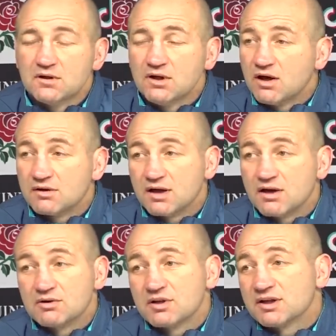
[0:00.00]
No,
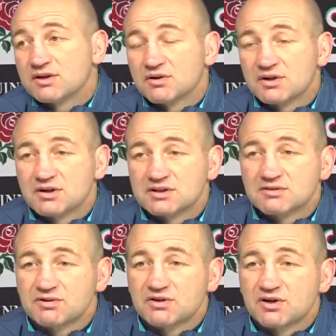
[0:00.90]
I think is
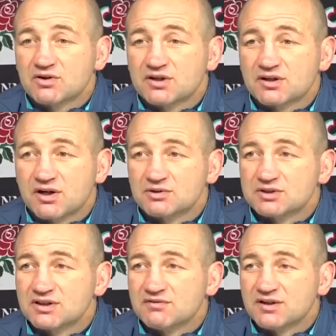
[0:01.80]
if you got to look
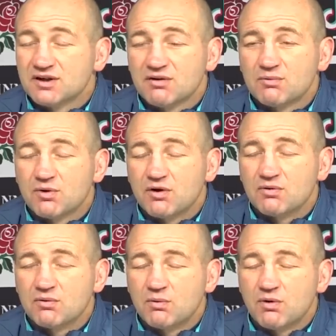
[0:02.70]
closely at the video and what
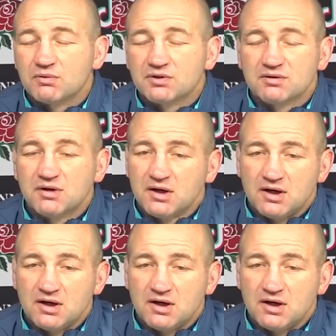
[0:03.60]
we do.